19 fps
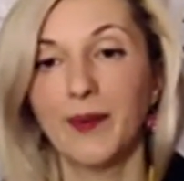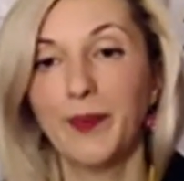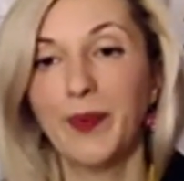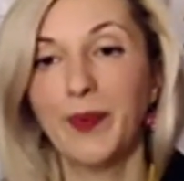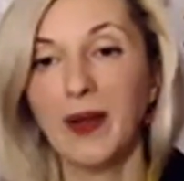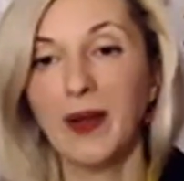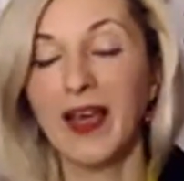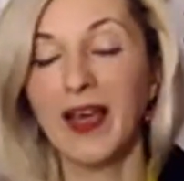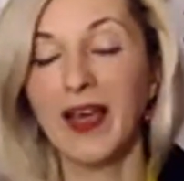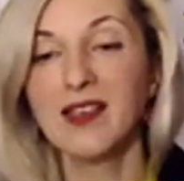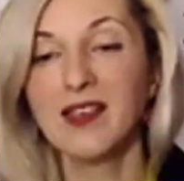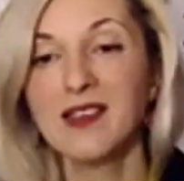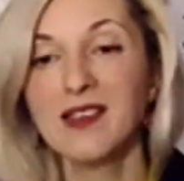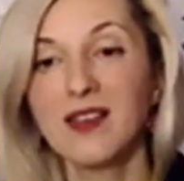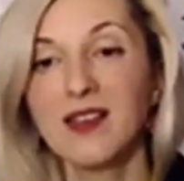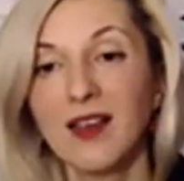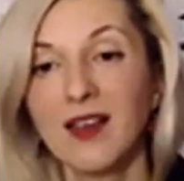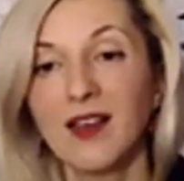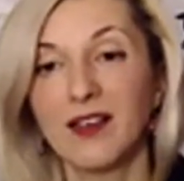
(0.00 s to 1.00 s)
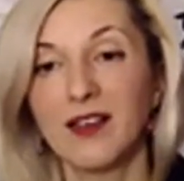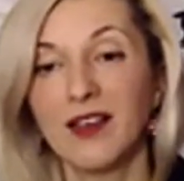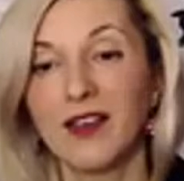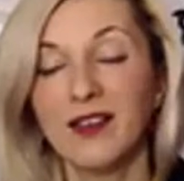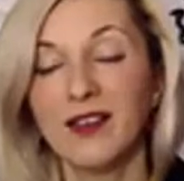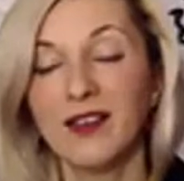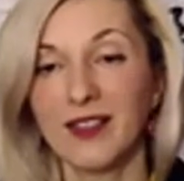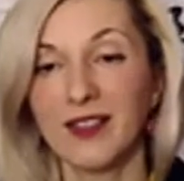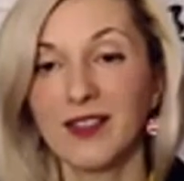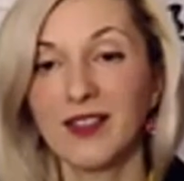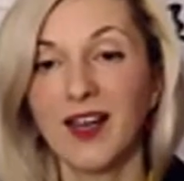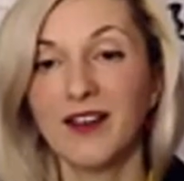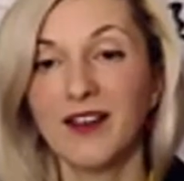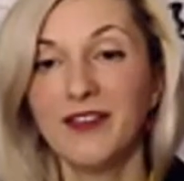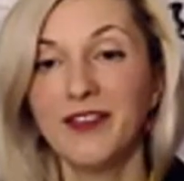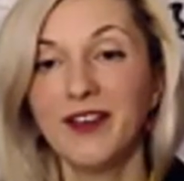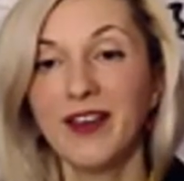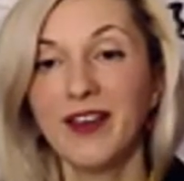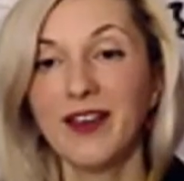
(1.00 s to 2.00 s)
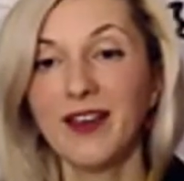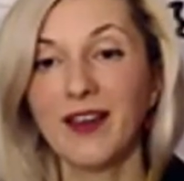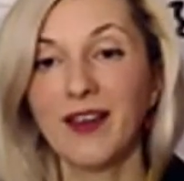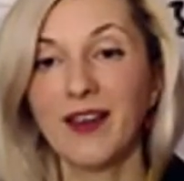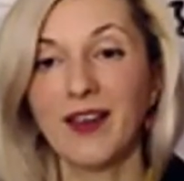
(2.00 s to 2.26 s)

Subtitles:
place, the Indian cafe.